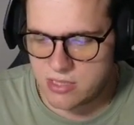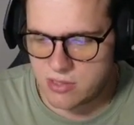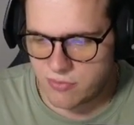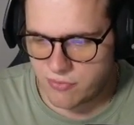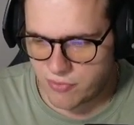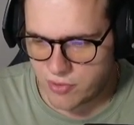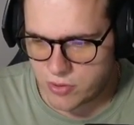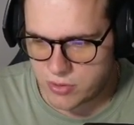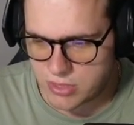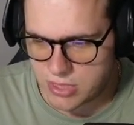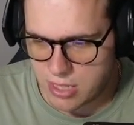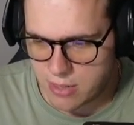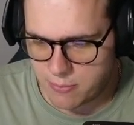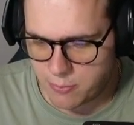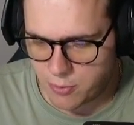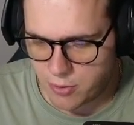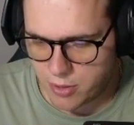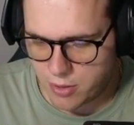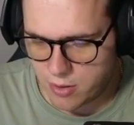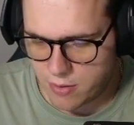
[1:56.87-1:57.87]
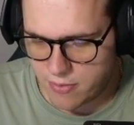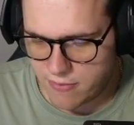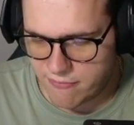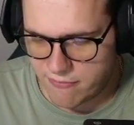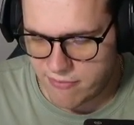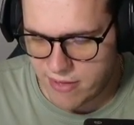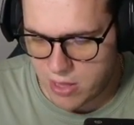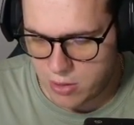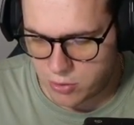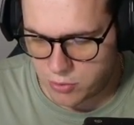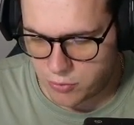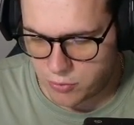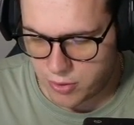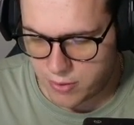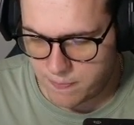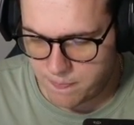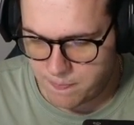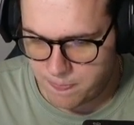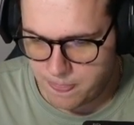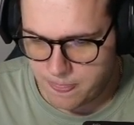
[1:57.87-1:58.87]
first upgrade on the Valkyrie.
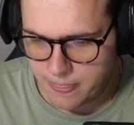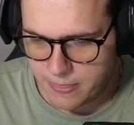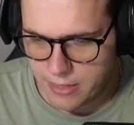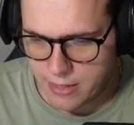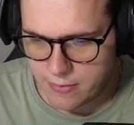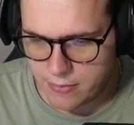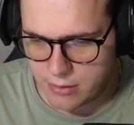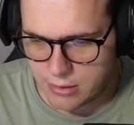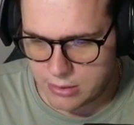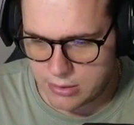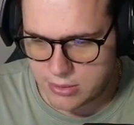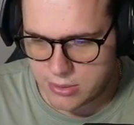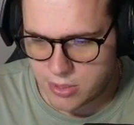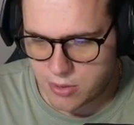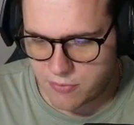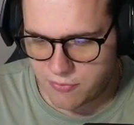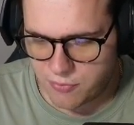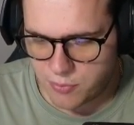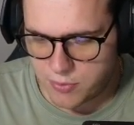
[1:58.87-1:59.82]
And then let's go for the